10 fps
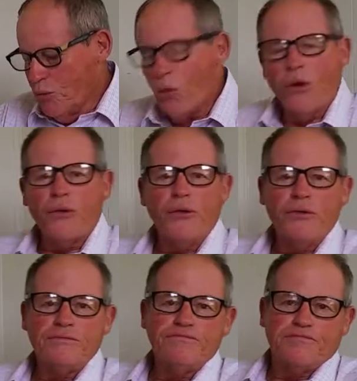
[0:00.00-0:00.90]

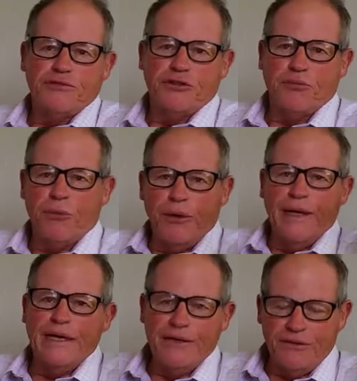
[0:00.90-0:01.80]
Water,
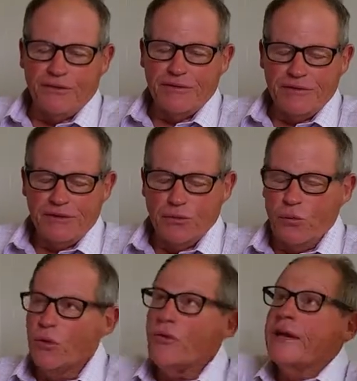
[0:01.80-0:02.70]
springs, the
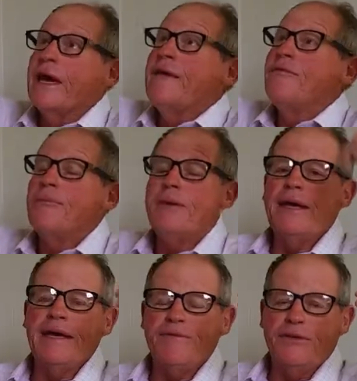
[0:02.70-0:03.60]
water came from the
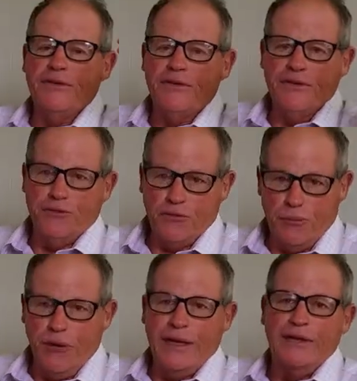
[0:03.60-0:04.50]
heavens.
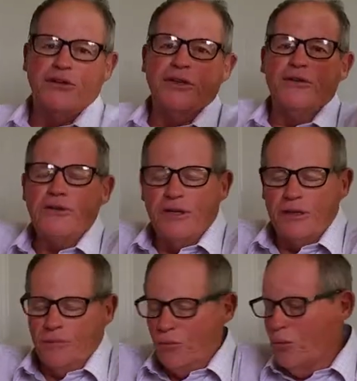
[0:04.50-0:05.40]
Springs yielded
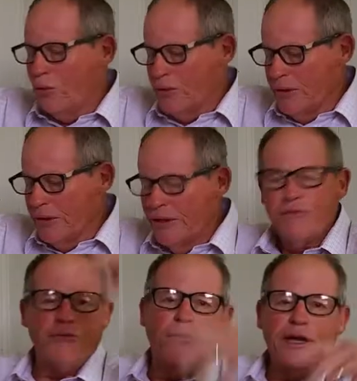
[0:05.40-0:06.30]
up the water.
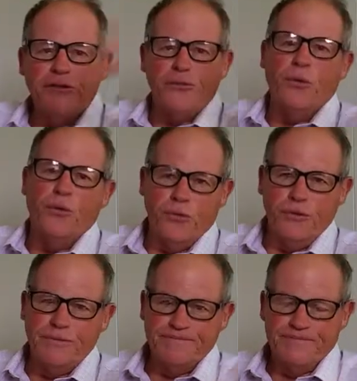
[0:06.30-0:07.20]
Fresh
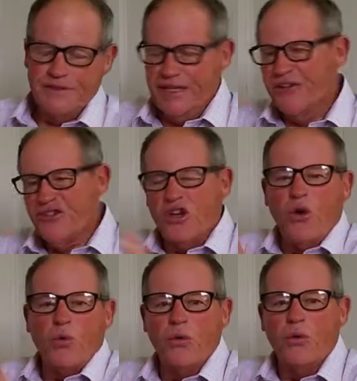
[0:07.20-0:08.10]
water and
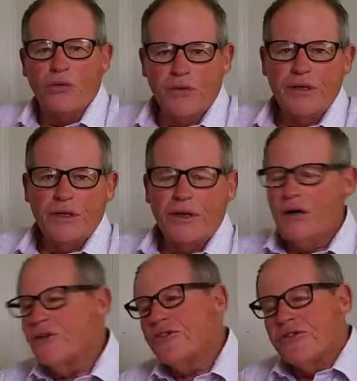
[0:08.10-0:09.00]
salt water.
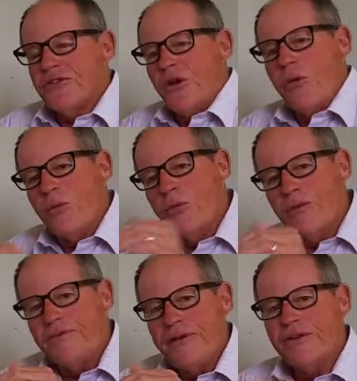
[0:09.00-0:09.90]

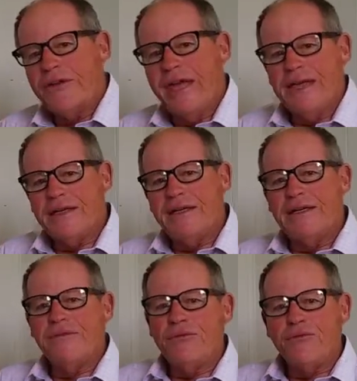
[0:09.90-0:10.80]
Saltwater fish can't
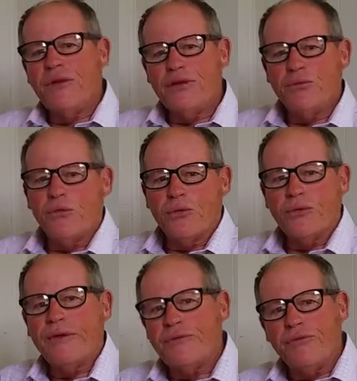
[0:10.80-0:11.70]
live in fresh
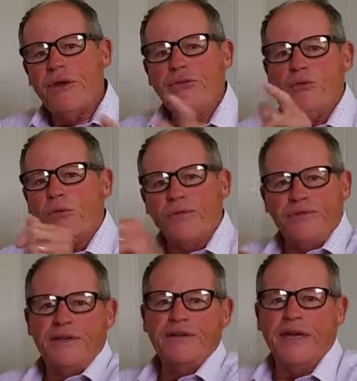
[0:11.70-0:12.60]
water, and the freshwater
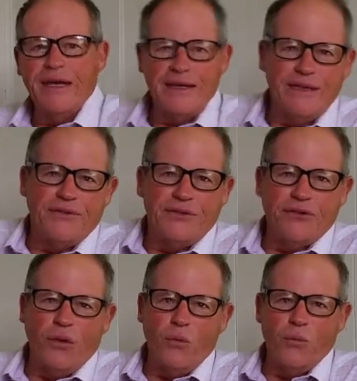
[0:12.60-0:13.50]
fish can't live
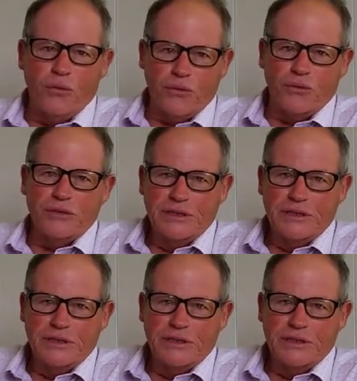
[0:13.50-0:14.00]
in salt water.